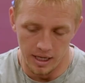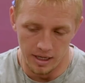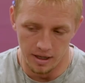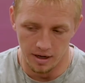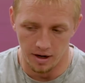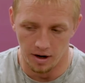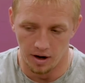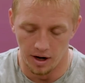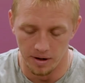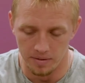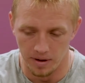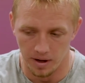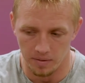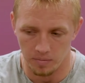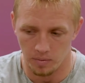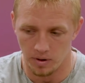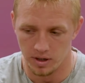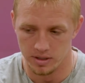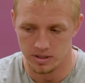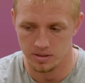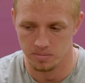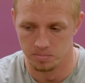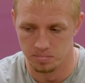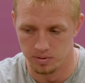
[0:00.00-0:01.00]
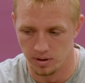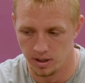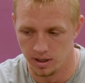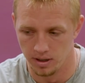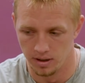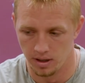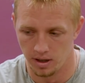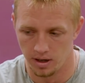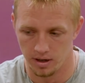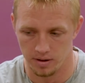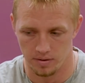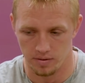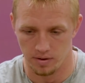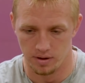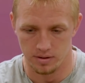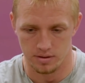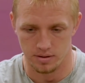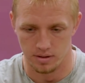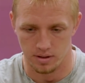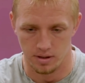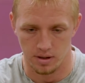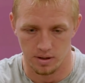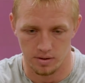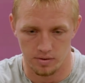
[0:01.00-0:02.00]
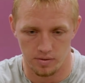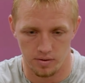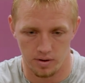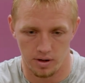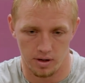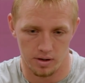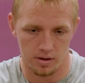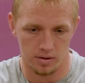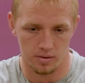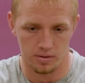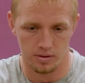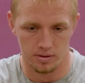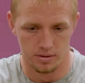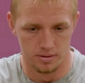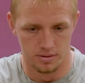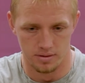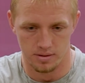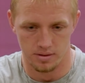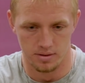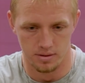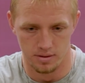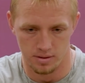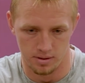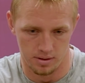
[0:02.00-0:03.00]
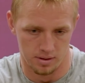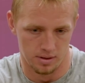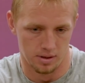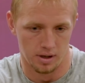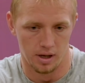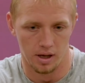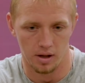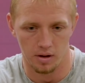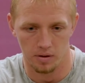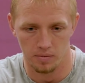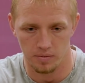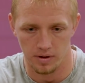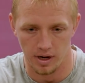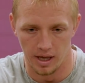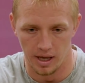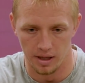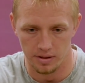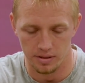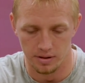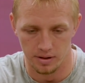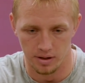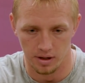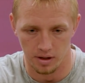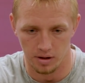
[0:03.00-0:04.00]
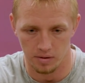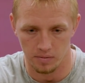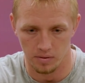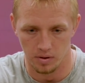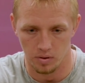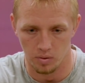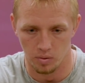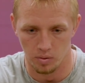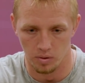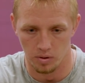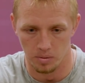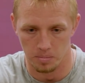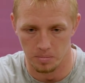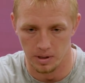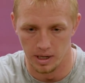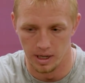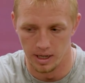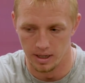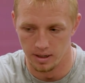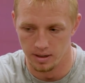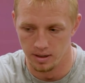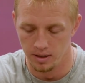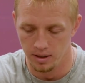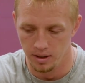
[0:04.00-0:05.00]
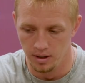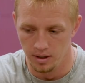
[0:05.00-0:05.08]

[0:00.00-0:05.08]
you know, I've watched him play a lot across the country. I know he's a hell of an athlete, hell of a cornerback.